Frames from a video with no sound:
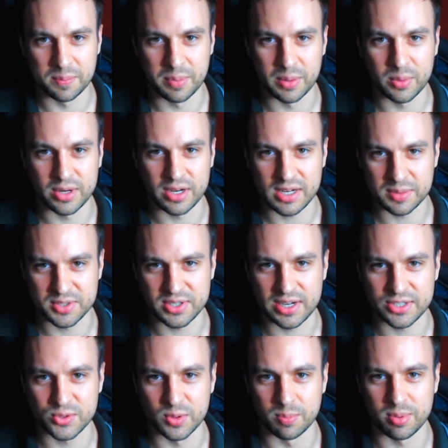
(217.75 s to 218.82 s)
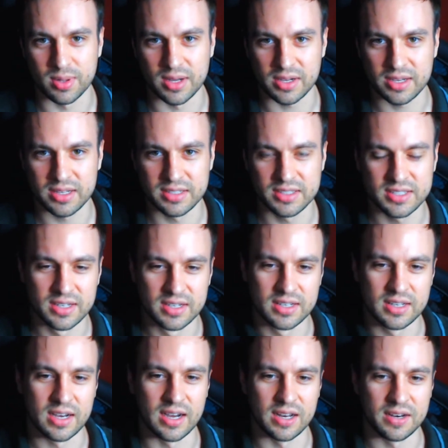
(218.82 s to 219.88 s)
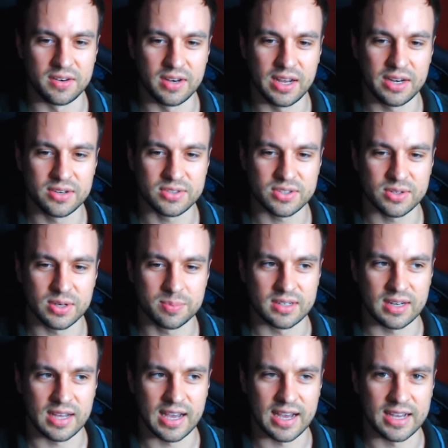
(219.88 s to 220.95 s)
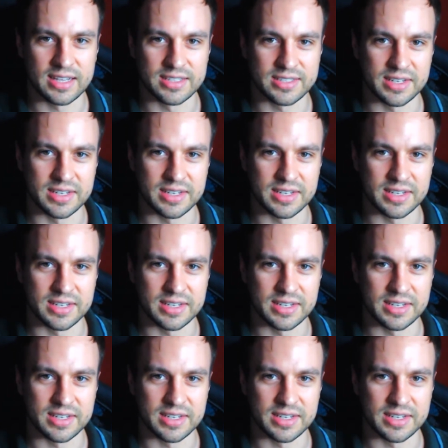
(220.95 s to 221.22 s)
But when it comes to actual plugins, NativeScript has an